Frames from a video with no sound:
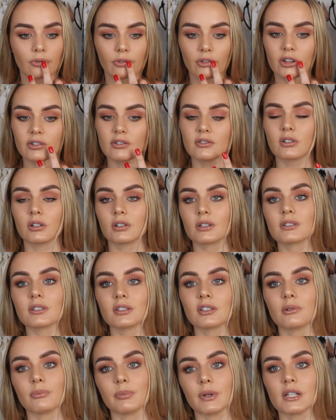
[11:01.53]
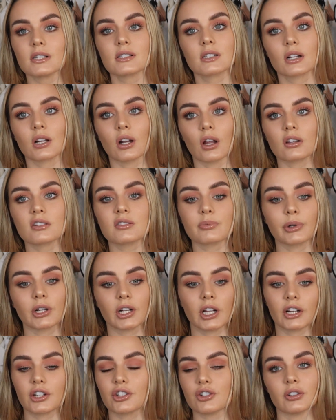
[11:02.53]
This is honestly the best gloss
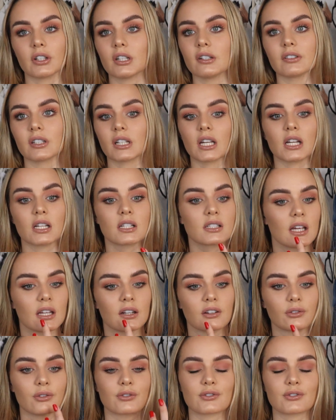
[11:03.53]
product you'll ever get, and it